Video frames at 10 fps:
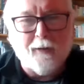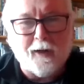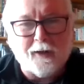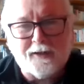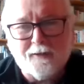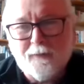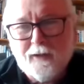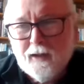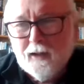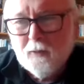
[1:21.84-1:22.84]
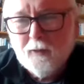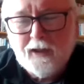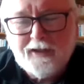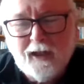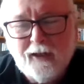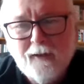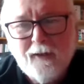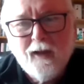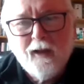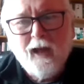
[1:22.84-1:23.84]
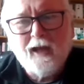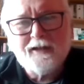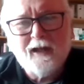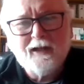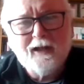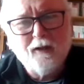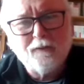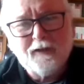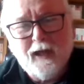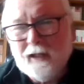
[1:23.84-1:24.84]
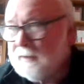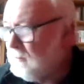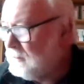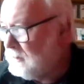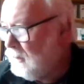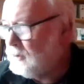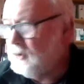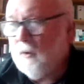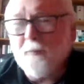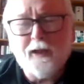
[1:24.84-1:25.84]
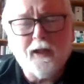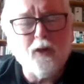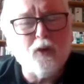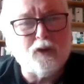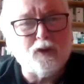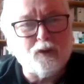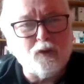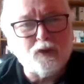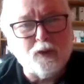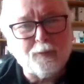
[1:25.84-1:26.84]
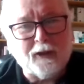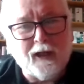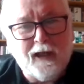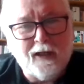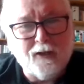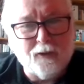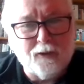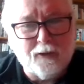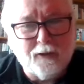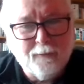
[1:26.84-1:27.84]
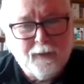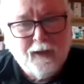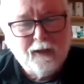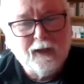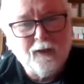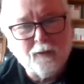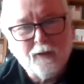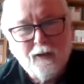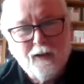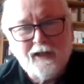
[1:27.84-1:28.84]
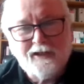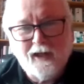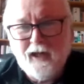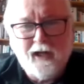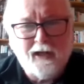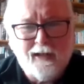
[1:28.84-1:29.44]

Parkinson, when he said, his idea of talent was somebody who could do something he couldn't. You know, he said he